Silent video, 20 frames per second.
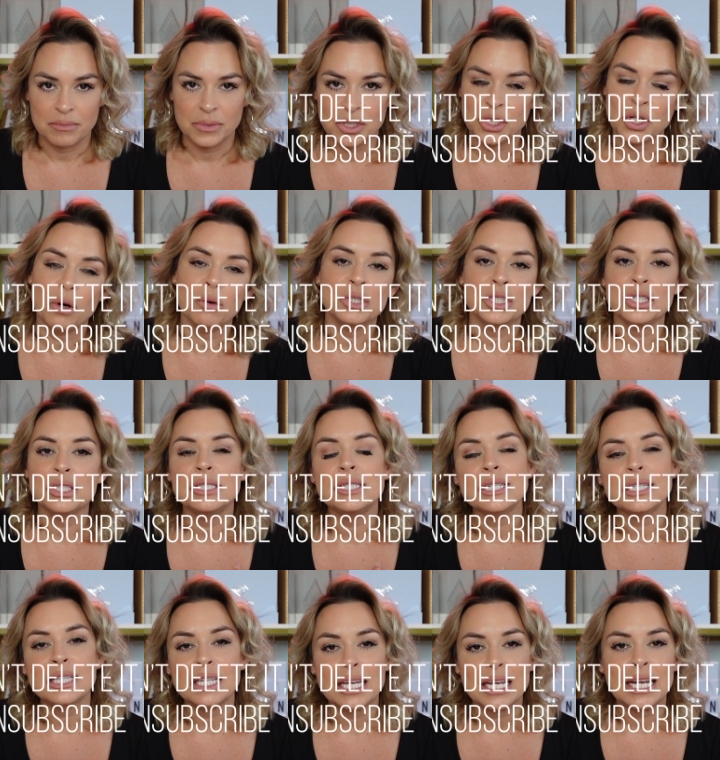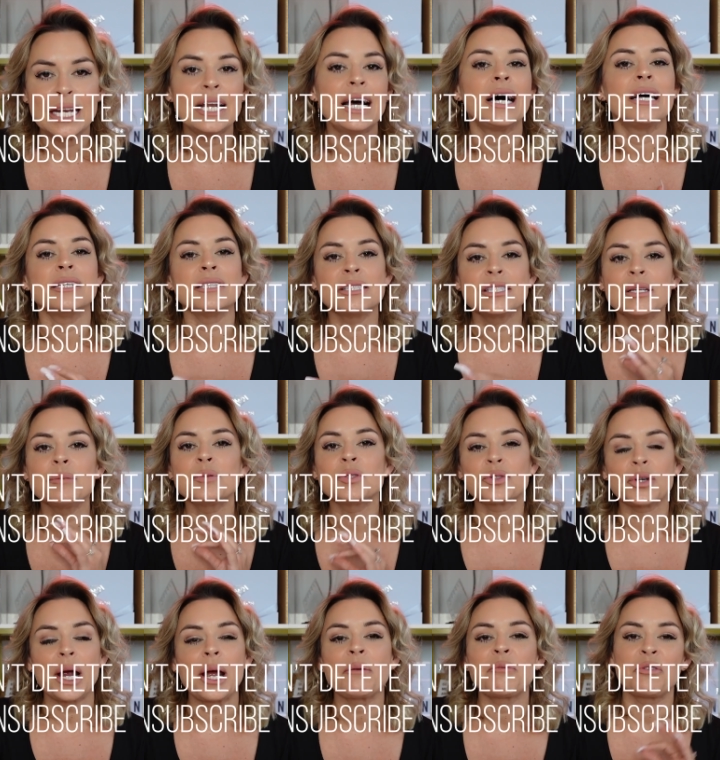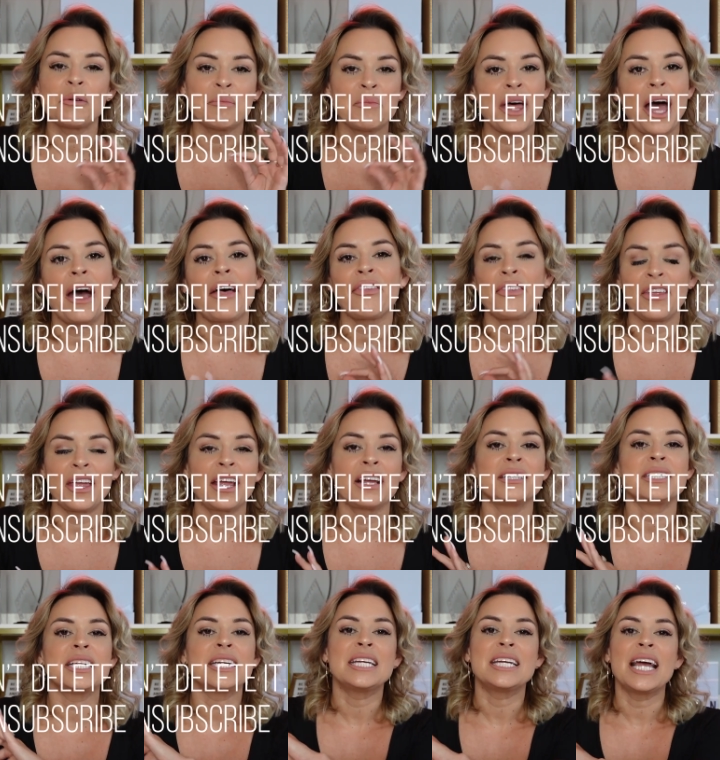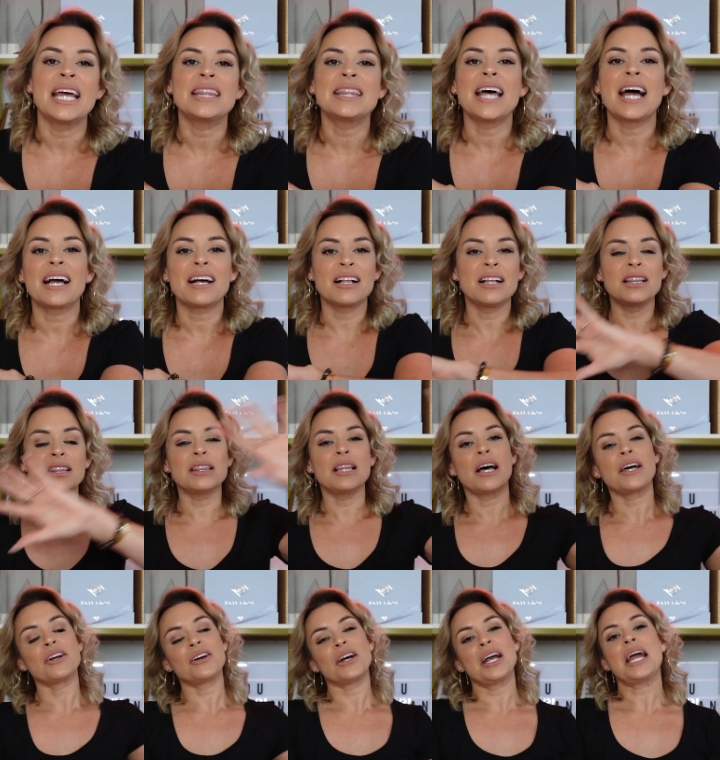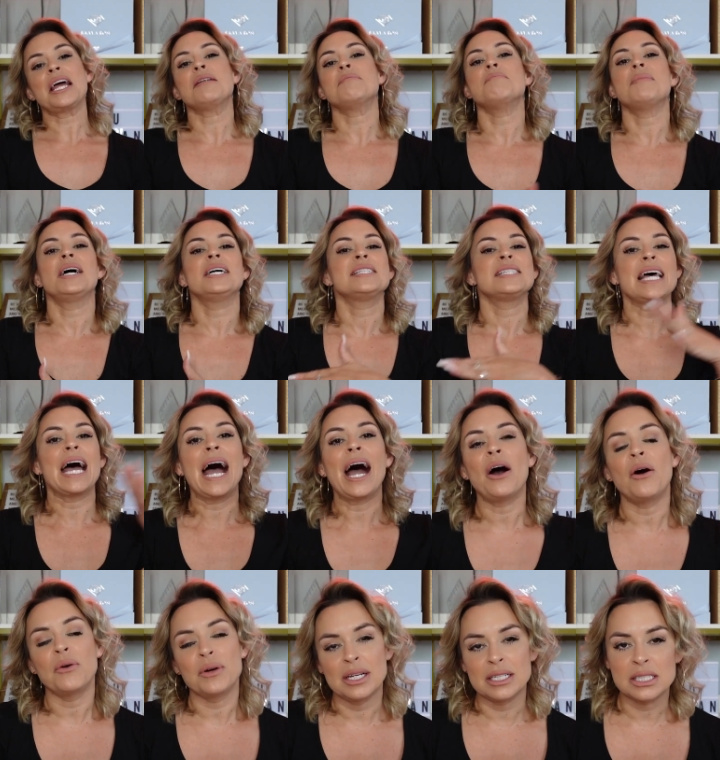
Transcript: Don't just delete it, unsubscribe from that thing to get that clutter and mess out.